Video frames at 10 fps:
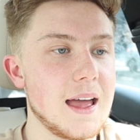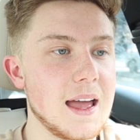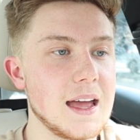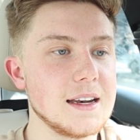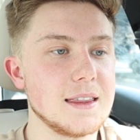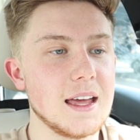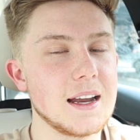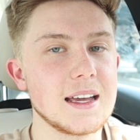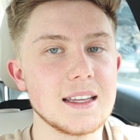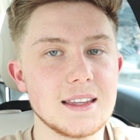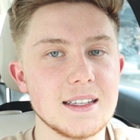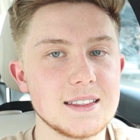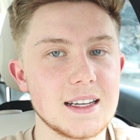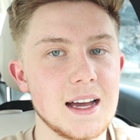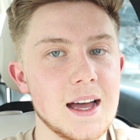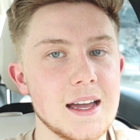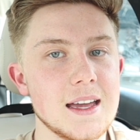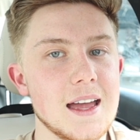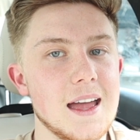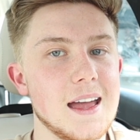and then I get this
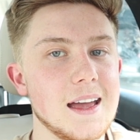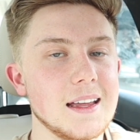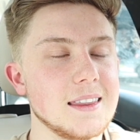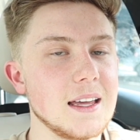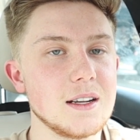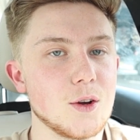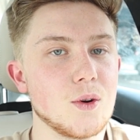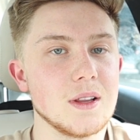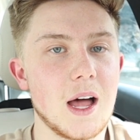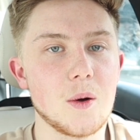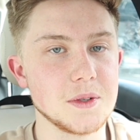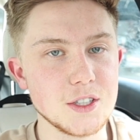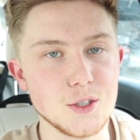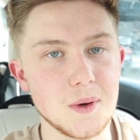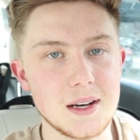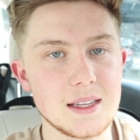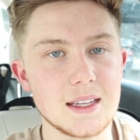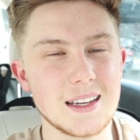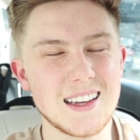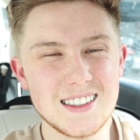guy, and they don't allow him to do
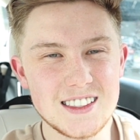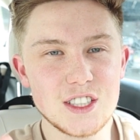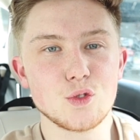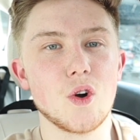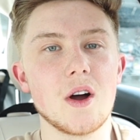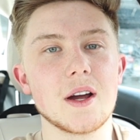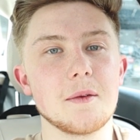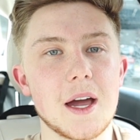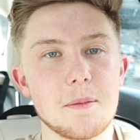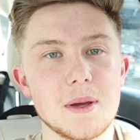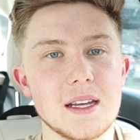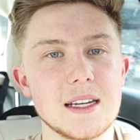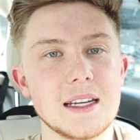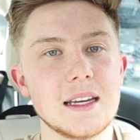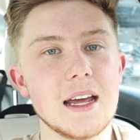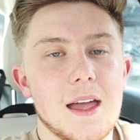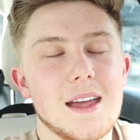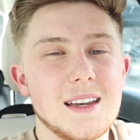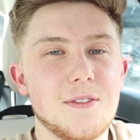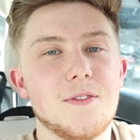anything. It's just wrong, in my opinion.
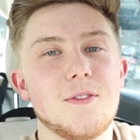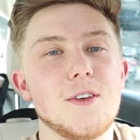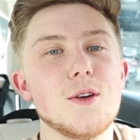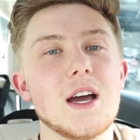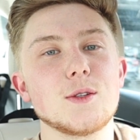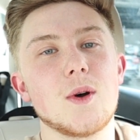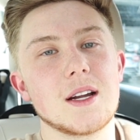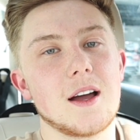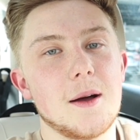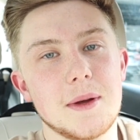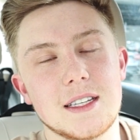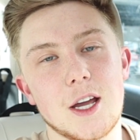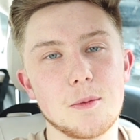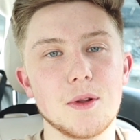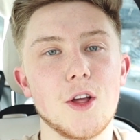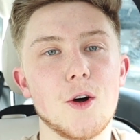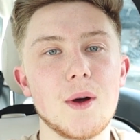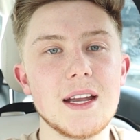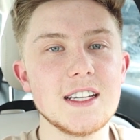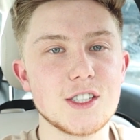And if you guys want to comment down below
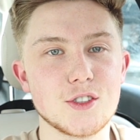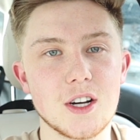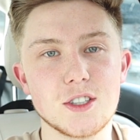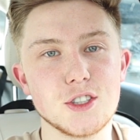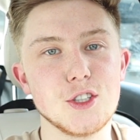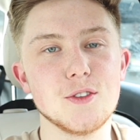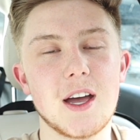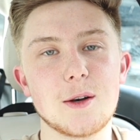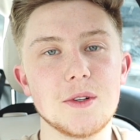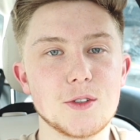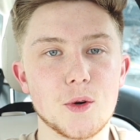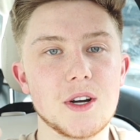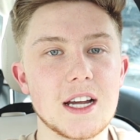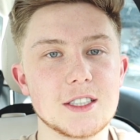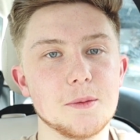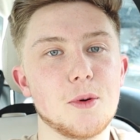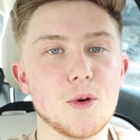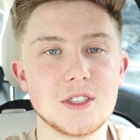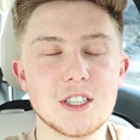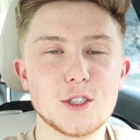any struggles you've had with DoorDash
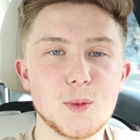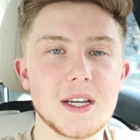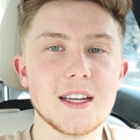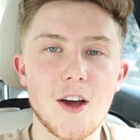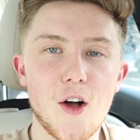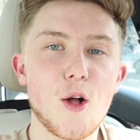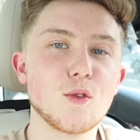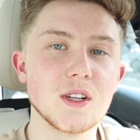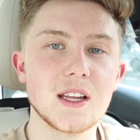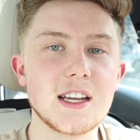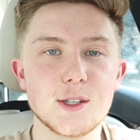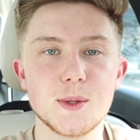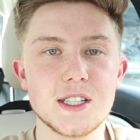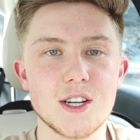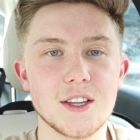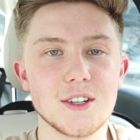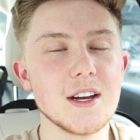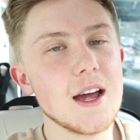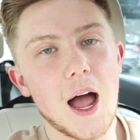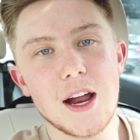support just so we can all relate to each other,
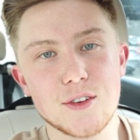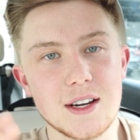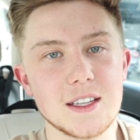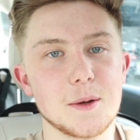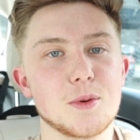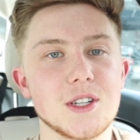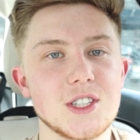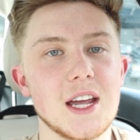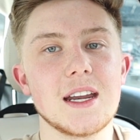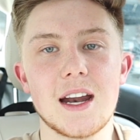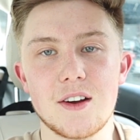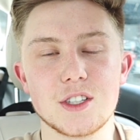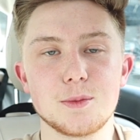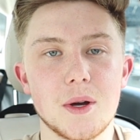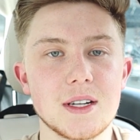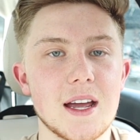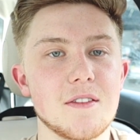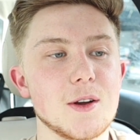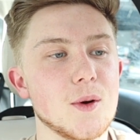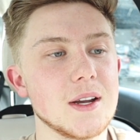I'd greatly appreciate it. I respond to
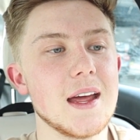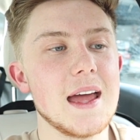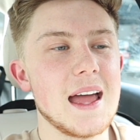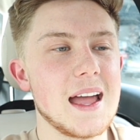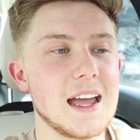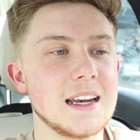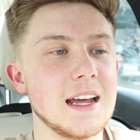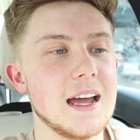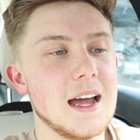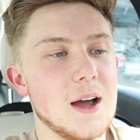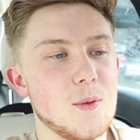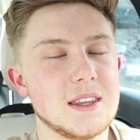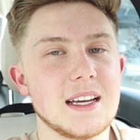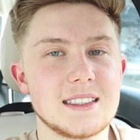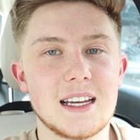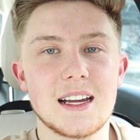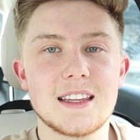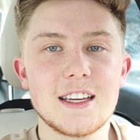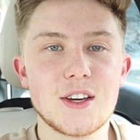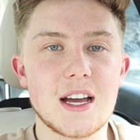everyone. And with that said, I
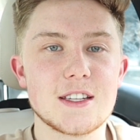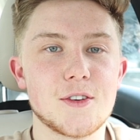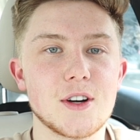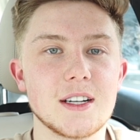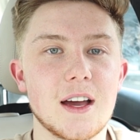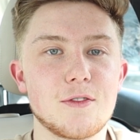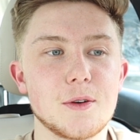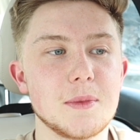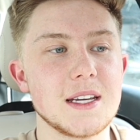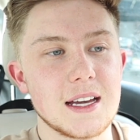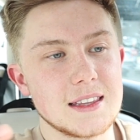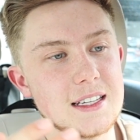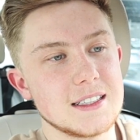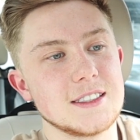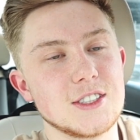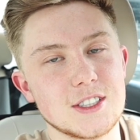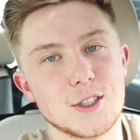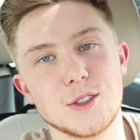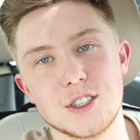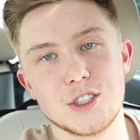think you guys have heard enough from me. I think this just
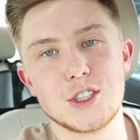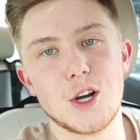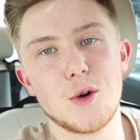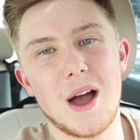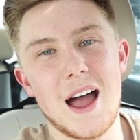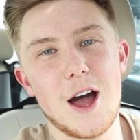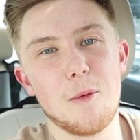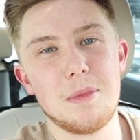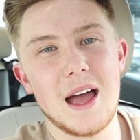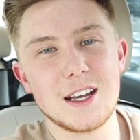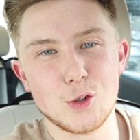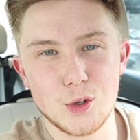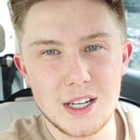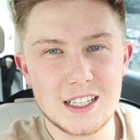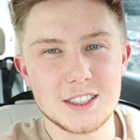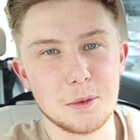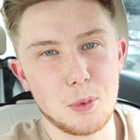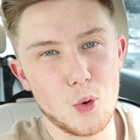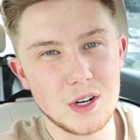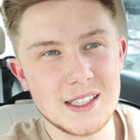goes to show how bad DoorDash
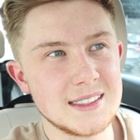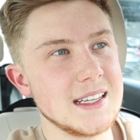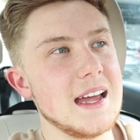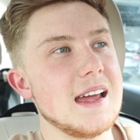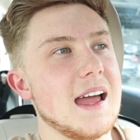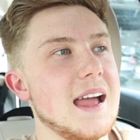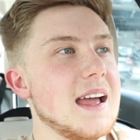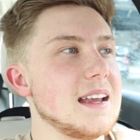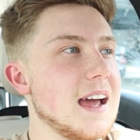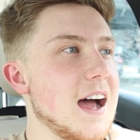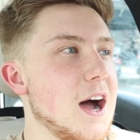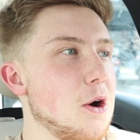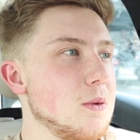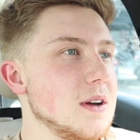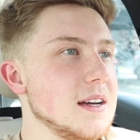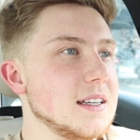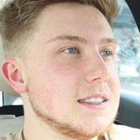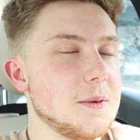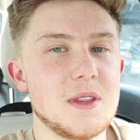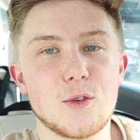support is and how
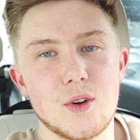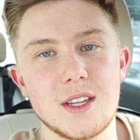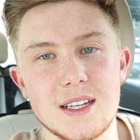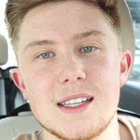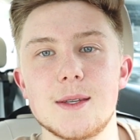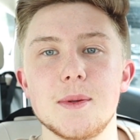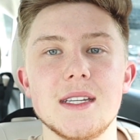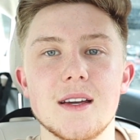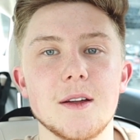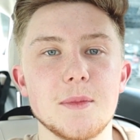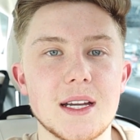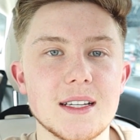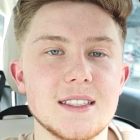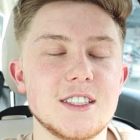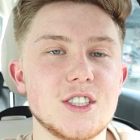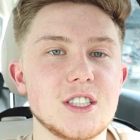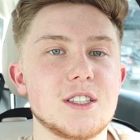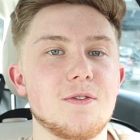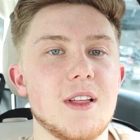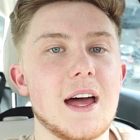something really needs to be done because it's
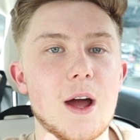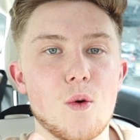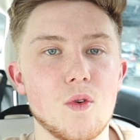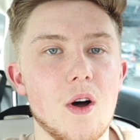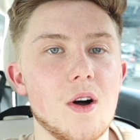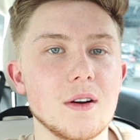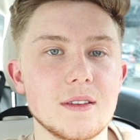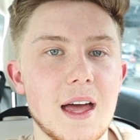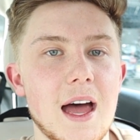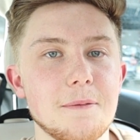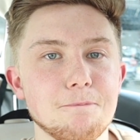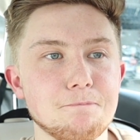just flat out wrong that